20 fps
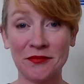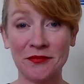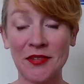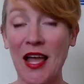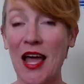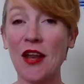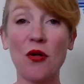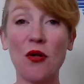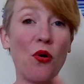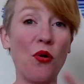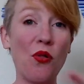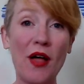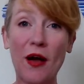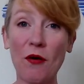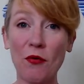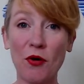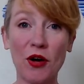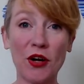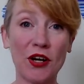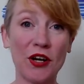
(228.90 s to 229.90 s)
and all that
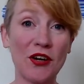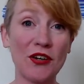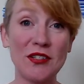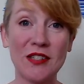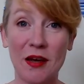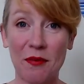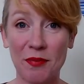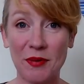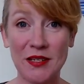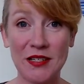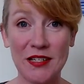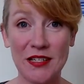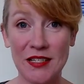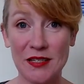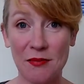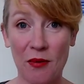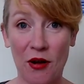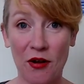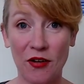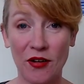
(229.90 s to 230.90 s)
work goes up into
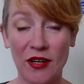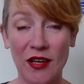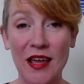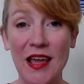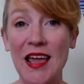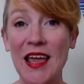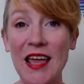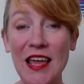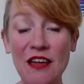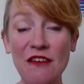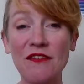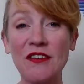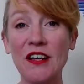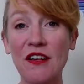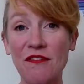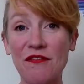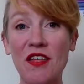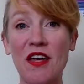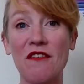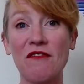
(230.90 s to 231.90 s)
smoke. Even
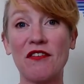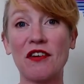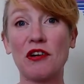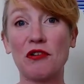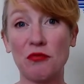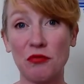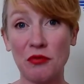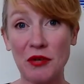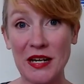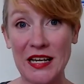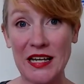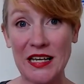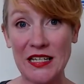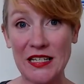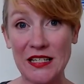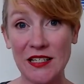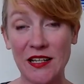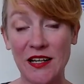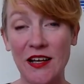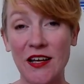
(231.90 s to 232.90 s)
if they've
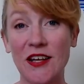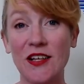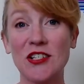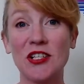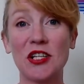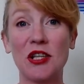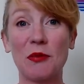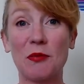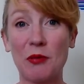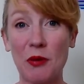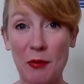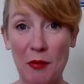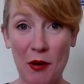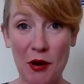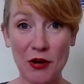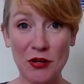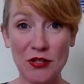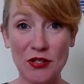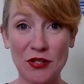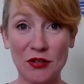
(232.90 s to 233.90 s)
agreed to the
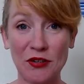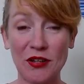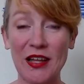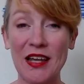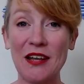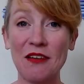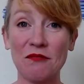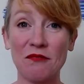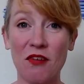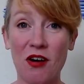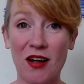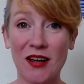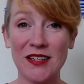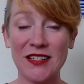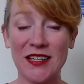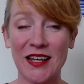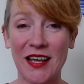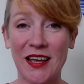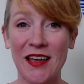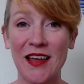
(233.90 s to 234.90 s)
proposal in
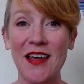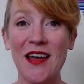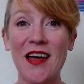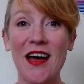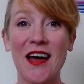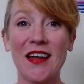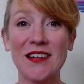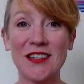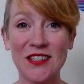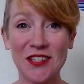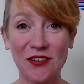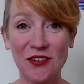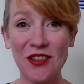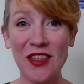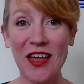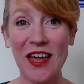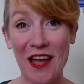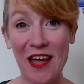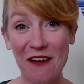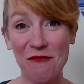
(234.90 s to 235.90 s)
writing, until
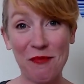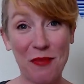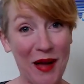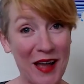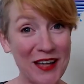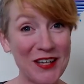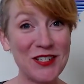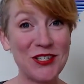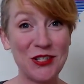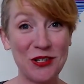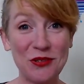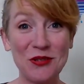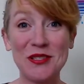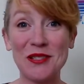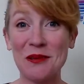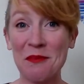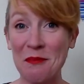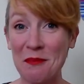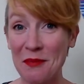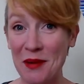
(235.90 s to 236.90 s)
they have paid you
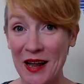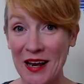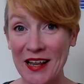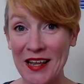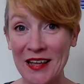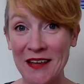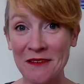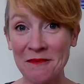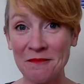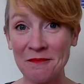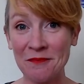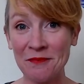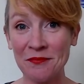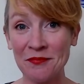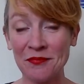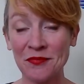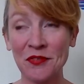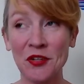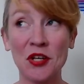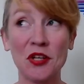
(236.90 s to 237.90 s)
some money,
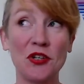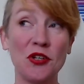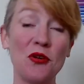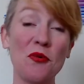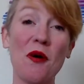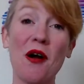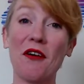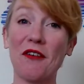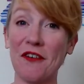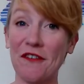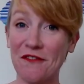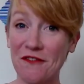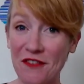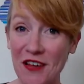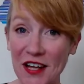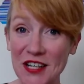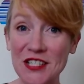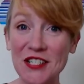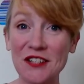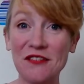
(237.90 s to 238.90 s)
you are
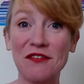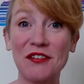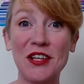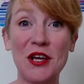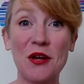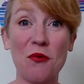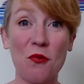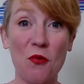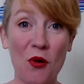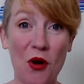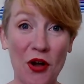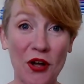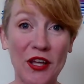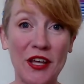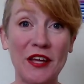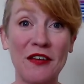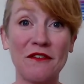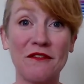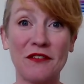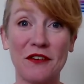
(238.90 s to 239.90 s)
effectively
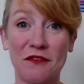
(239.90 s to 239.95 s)
working for